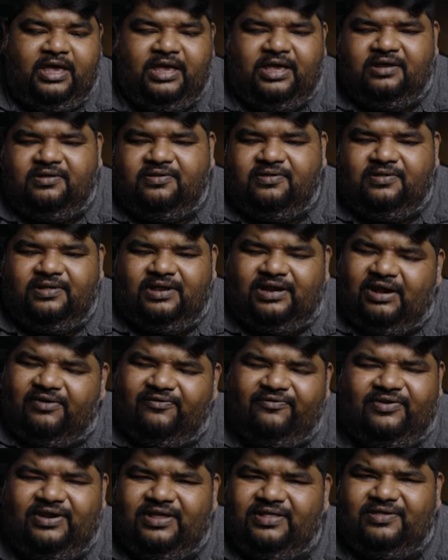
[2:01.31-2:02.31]
It's
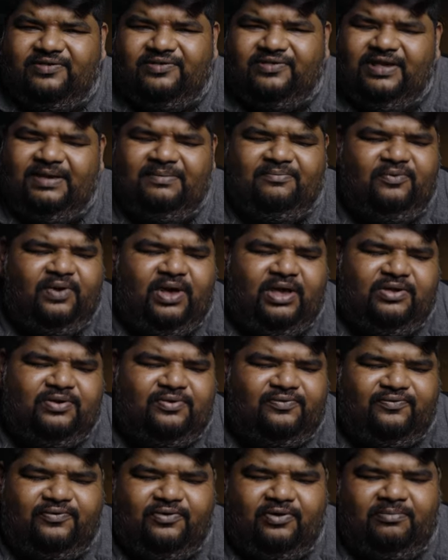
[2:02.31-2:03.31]
roughly the same way
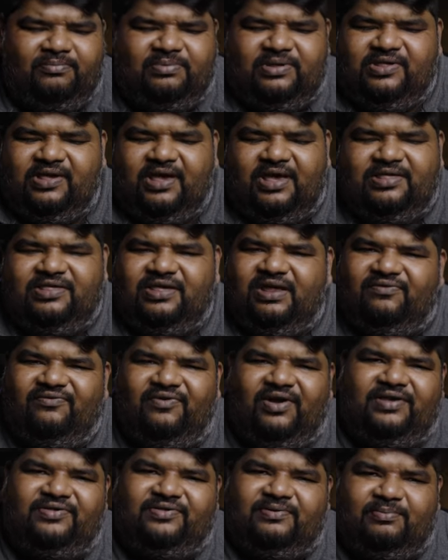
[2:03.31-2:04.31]
you've got PCIe Gen
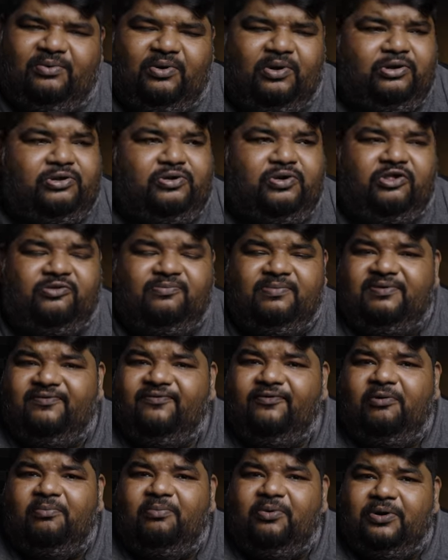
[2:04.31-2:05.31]
5 support, USB
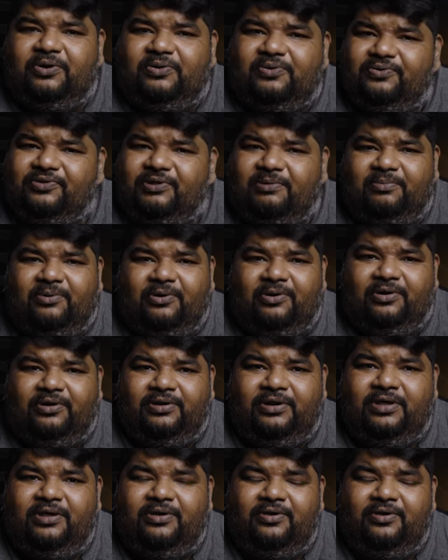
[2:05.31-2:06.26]
4.0 support,